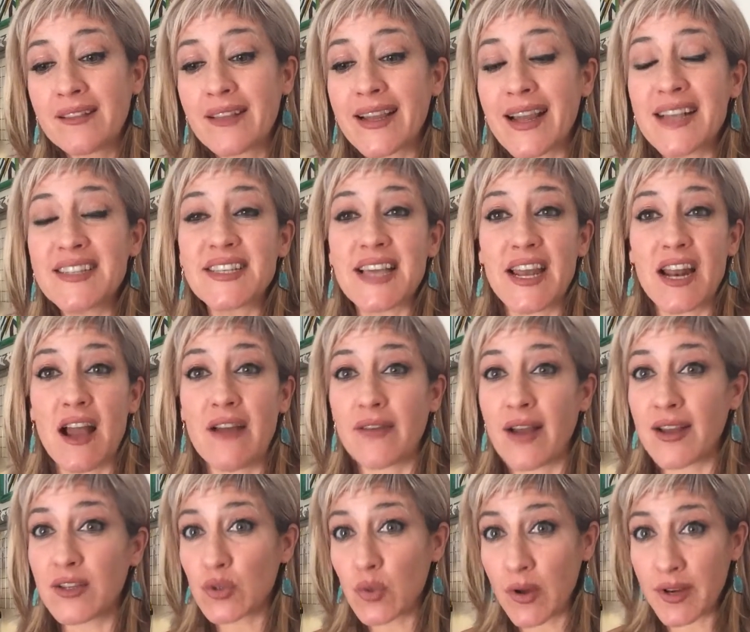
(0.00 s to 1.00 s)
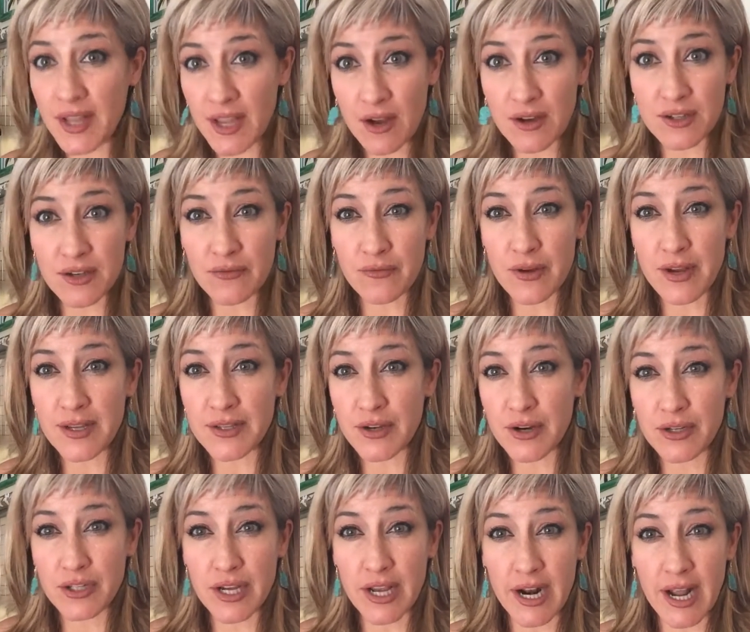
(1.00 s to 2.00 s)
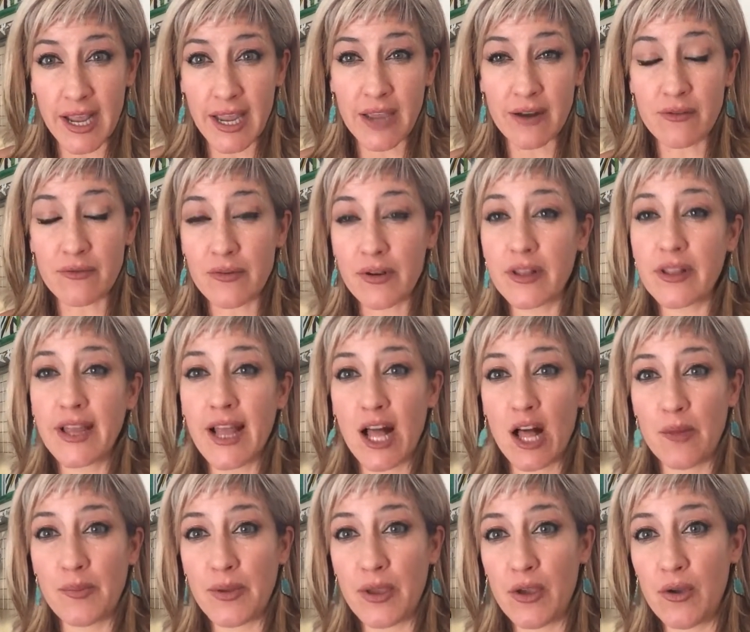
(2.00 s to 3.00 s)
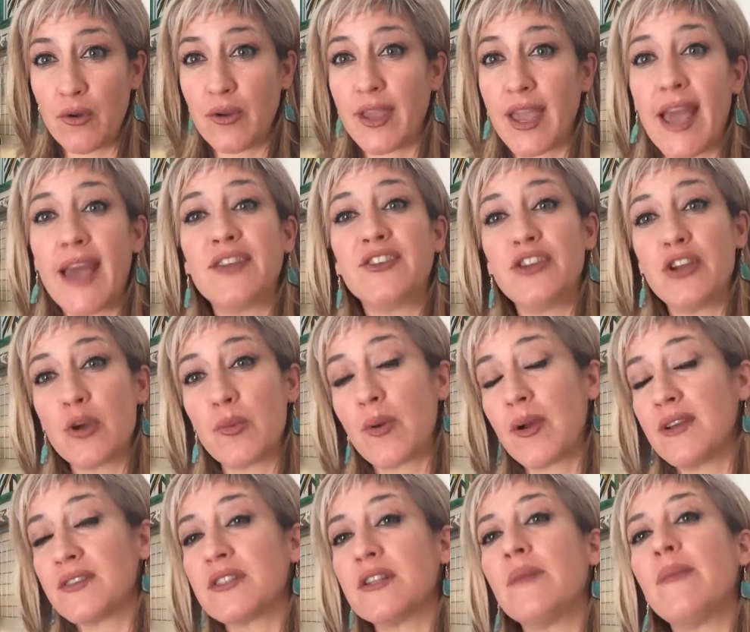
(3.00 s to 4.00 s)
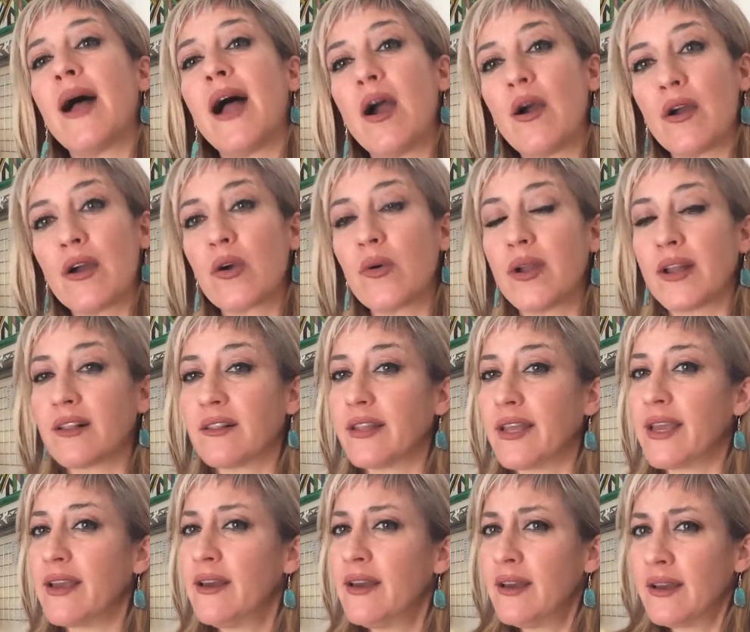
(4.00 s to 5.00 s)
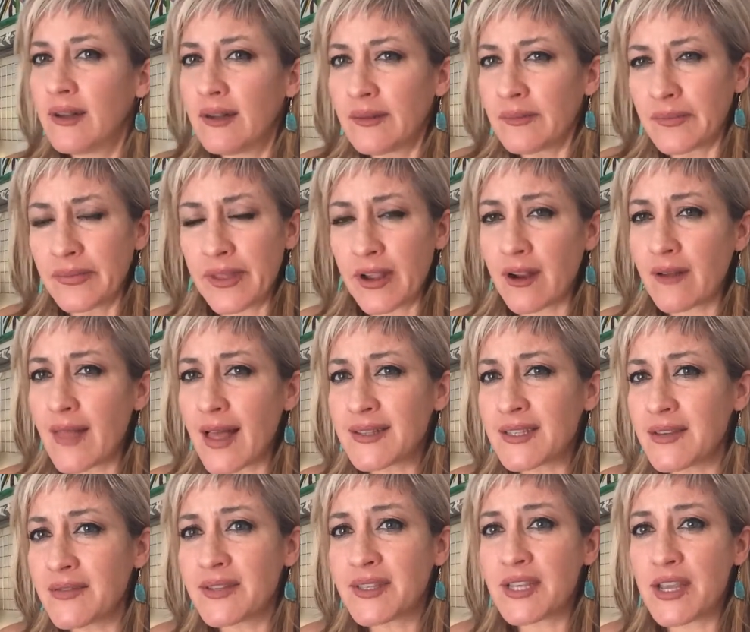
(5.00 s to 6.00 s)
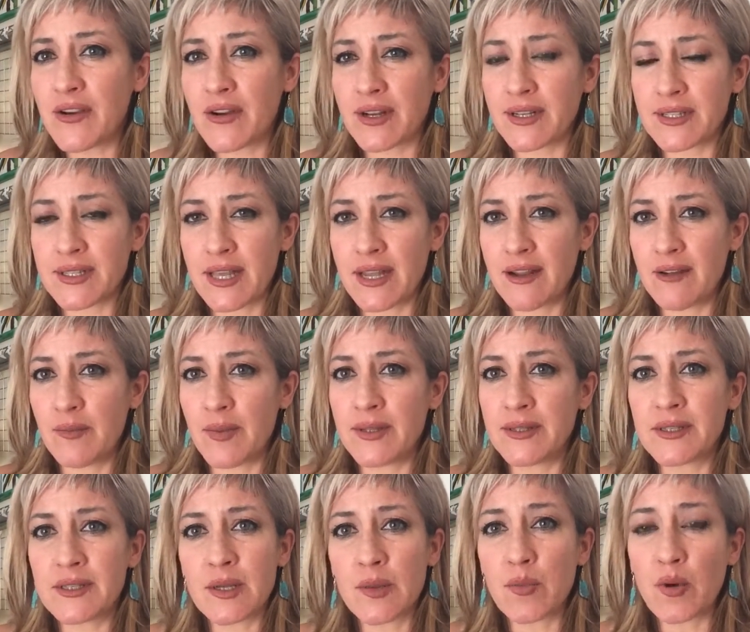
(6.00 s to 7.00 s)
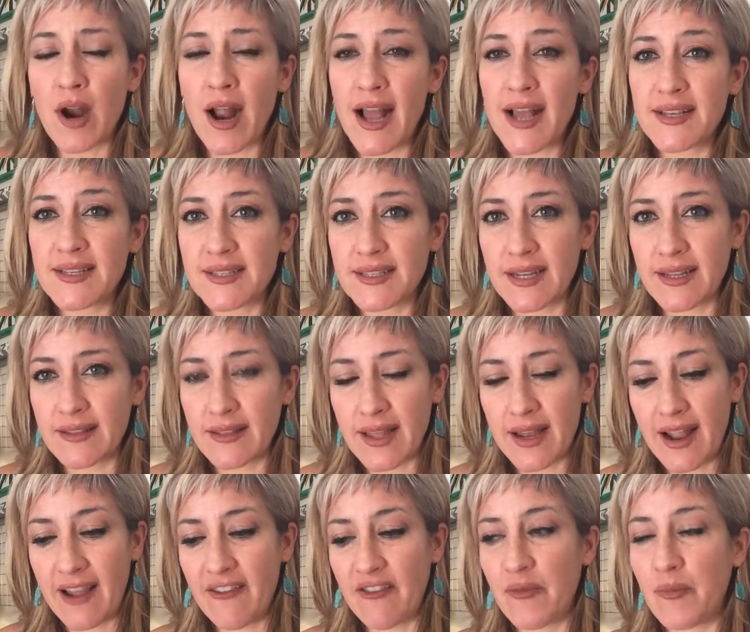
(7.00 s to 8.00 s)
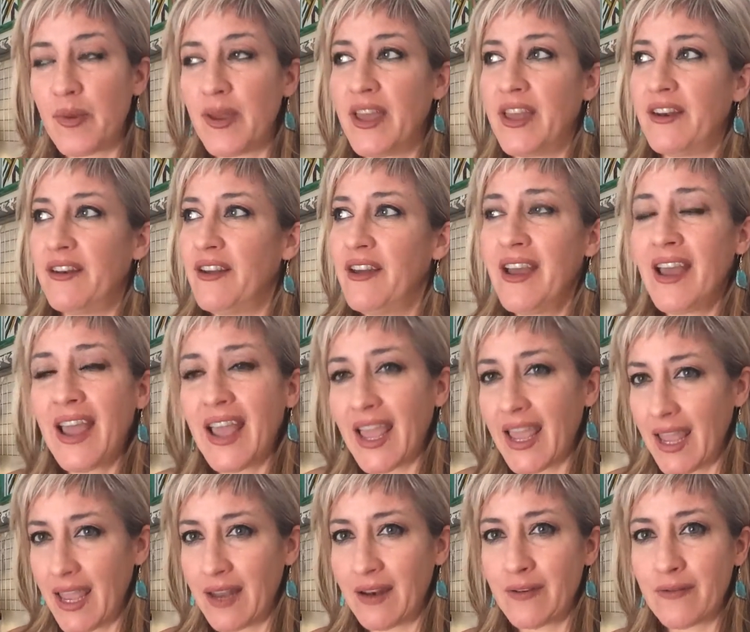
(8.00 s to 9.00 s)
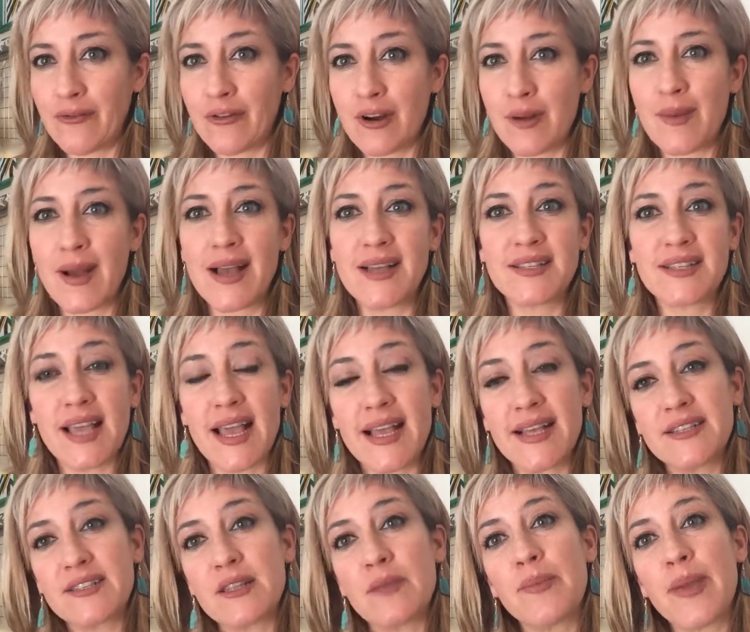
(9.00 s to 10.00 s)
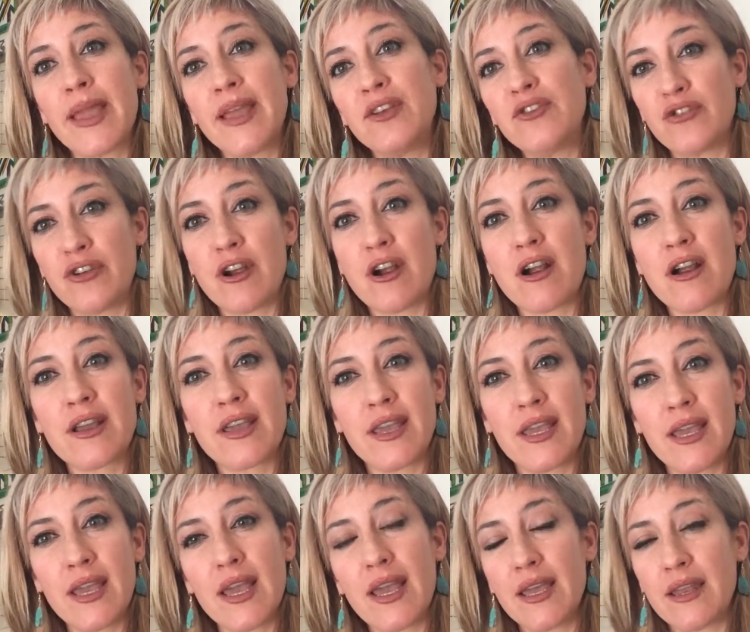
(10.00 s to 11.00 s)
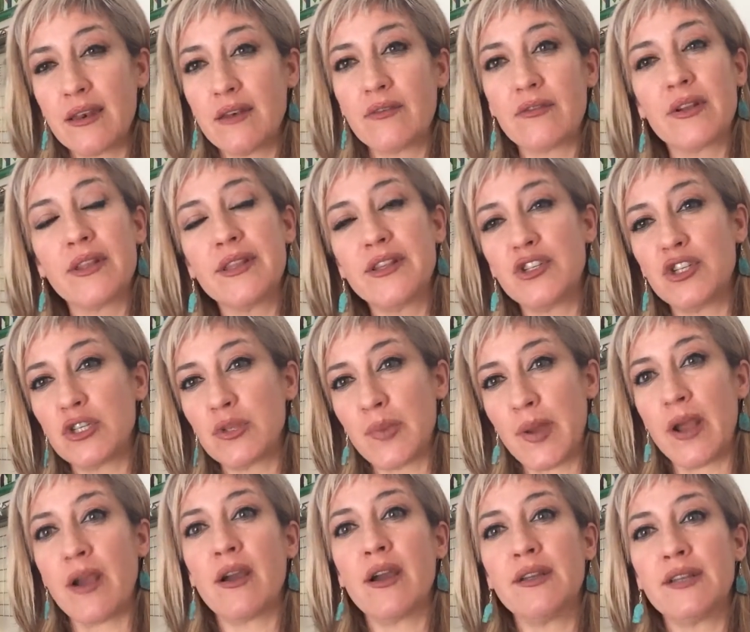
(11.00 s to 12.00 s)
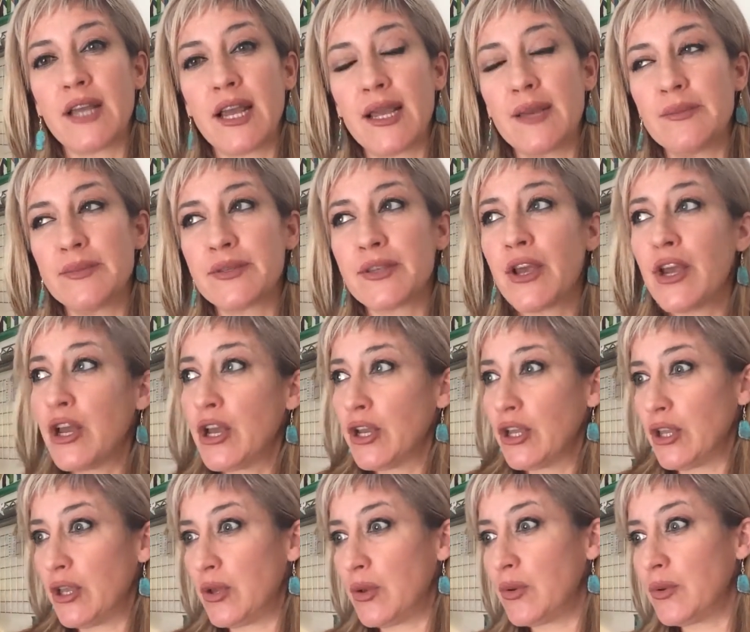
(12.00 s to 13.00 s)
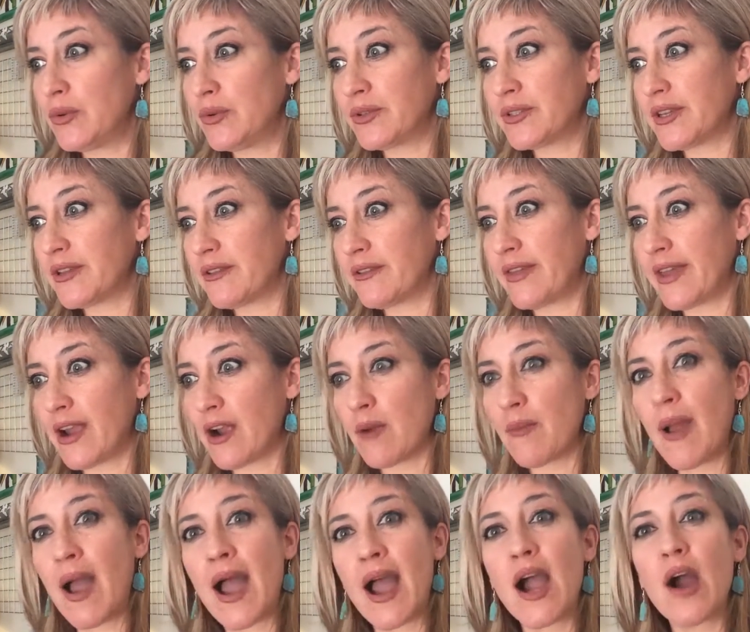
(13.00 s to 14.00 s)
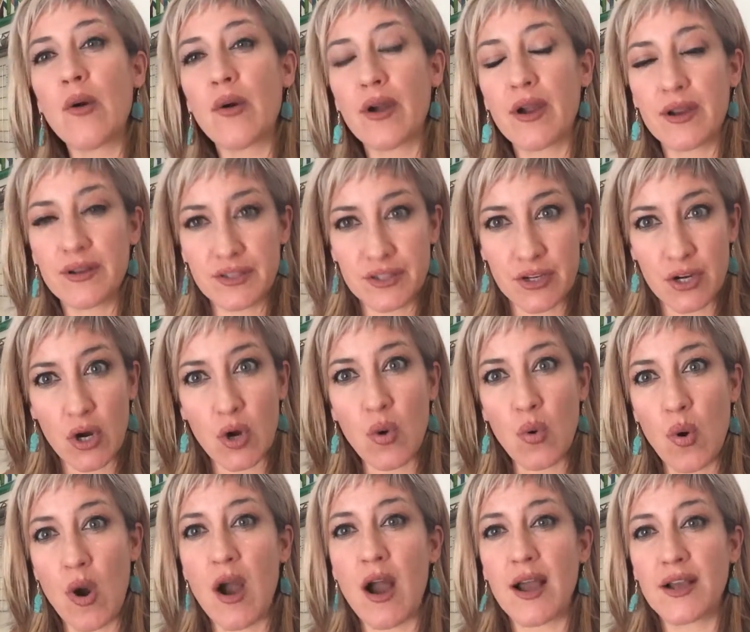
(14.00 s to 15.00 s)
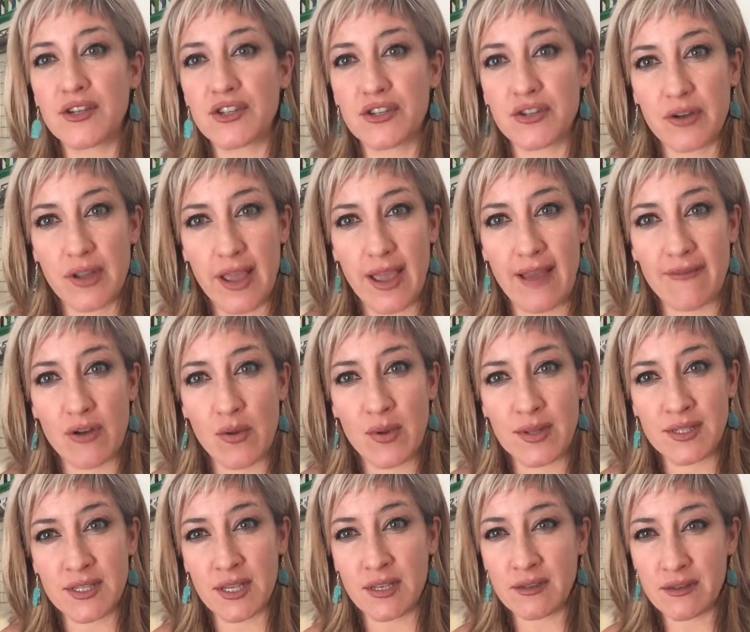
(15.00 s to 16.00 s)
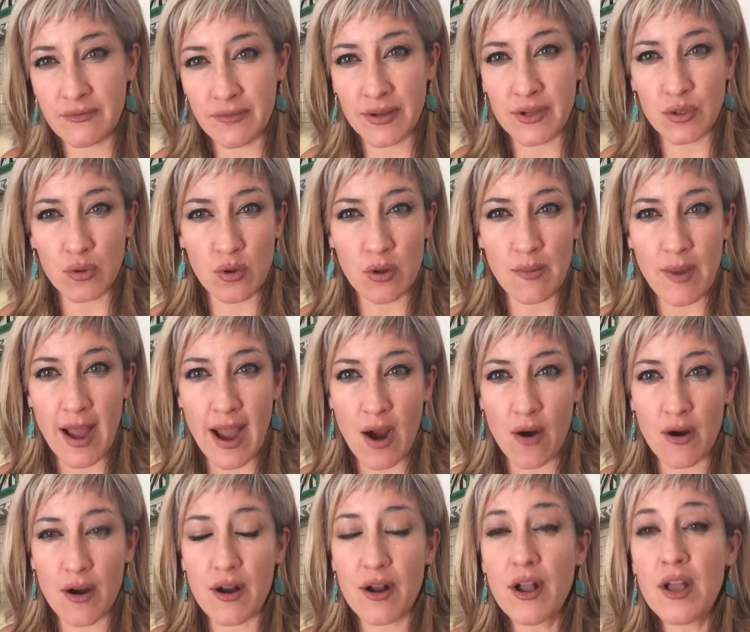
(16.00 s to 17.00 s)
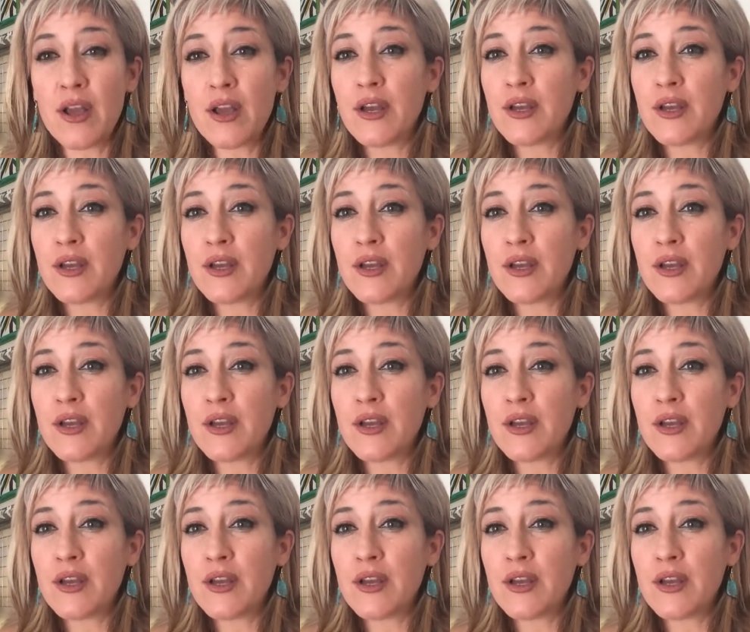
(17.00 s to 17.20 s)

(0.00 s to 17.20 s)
Like I said, I've got 20 years of research, and I can really help you get to your personal power quickly. There are lots of secrets that have been suppressed and that have been hidden from us as the patriarchy and religious paradigms use their power to quash everyone's individual power.